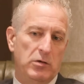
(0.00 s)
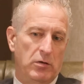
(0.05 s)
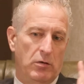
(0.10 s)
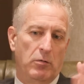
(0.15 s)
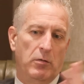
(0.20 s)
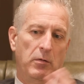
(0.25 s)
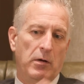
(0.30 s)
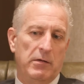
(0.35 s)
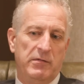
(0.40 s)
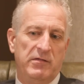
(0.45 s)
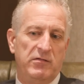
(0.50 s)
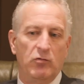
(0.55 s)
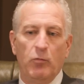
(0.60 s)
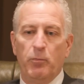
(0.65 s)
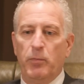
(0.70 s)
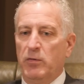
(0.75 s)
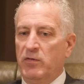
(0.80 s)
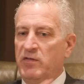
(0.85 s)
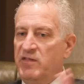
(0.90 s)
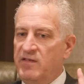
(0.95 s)
you know, a
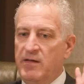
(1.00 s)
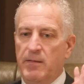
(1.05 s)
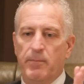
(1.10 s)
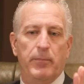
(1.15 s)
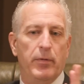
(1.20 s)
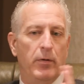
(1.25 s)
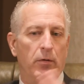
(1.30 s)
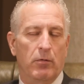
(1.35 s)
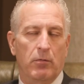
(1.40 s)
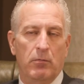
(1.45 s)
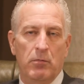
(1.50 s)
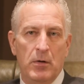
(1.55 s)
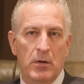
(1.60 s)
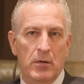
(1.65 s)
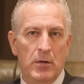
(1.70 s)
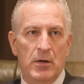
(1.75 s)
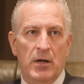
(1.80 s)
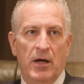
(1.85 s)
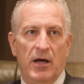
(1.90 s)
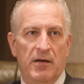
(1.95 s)
super simple
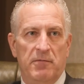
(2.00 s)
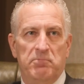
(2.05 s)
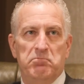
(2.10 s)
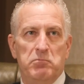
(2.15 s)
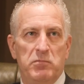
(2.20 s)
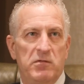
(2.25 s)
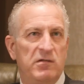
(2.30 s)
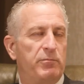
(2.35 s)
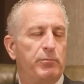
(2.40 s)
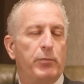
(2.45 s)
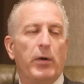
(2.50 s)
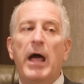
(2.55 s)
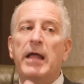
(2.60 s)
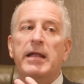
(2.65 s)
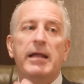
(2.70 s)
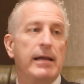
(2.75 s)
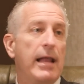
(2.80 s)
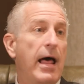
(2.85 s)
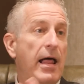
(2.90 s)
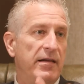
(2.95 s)

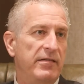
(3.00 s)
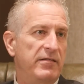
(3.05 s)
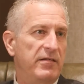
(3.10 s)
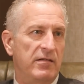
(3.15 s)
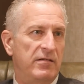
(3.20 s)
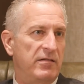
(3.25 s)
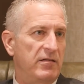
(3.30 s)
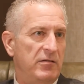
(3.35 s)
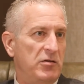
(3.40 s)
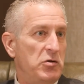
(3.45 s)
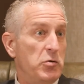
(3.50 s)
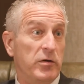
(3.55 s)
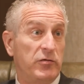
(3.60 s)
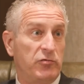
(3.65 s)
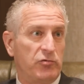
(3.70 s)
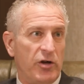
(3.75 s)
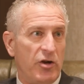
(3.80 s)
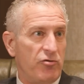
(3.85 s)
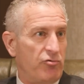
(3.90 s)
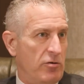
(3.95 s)
spread analysis in the US
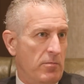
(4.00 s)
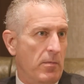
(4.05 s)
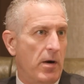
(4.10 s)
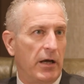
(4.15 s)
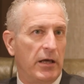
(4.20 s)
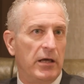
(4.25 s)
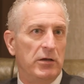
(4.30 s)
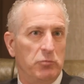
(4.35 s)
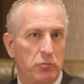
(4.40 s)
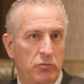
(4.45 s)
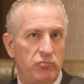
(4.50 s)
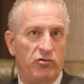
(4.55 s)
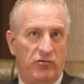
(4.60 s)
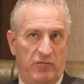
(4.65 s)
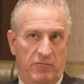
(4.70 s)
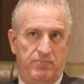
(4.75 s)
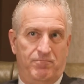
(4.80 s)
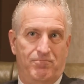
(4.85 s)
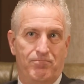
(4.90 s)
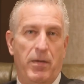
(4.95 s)
Treasury market, which
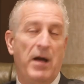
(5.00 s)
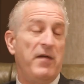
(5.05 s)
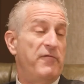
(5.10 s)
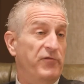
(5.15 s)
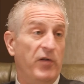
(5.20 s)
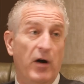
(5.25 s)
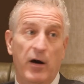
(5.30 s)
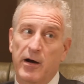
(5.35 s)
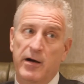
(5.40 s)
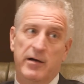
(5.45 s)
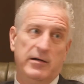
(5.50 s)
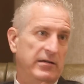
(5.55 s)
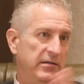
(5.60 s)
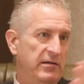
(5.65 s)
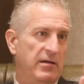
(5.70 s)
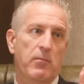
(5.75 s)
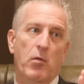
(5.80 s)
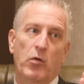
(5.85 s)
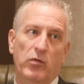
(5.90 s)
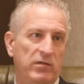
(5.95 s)
is by far
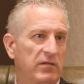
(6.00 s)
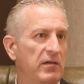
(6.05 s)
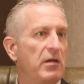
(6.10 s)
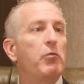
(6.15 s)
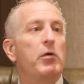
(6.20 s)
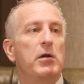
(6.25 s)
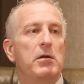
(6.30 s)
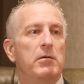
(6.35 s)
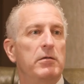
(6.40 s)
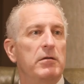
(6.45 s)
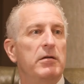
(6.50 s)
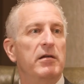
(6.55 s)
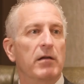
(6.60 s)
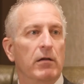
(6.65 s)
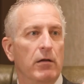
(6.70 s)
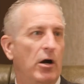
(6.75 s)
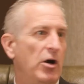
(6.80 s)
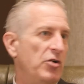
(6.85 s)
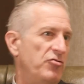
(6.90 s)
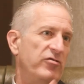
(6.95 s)
the most liquid,
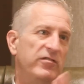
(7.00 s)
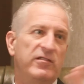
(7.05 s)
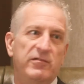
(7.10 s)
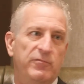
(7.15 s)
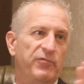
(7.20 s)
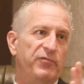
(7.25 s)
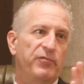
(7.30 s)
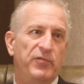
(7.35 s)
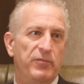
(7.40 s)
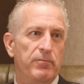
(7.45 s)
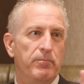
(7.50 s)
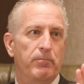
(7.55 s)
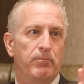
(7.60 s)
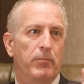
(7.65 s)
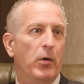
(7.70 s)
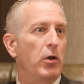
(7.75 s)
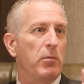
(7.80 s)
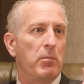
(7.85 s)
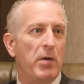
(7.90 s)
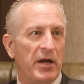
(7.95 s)
largest
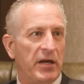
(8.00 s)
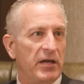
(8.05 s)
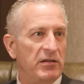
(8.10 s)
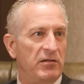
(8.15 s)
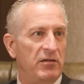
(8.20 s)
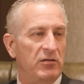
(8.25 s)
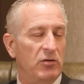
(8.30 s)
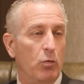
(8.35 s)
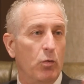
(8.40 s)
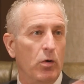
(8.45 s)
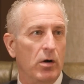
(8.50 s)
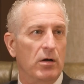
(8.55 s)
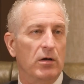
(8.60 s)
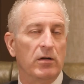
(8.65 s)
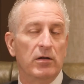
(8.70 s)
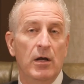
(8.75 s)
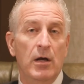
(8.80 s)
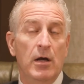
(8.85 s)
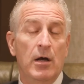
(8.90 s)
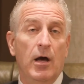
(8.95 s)
bond market in the
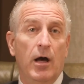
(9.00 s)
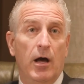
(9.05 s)
world,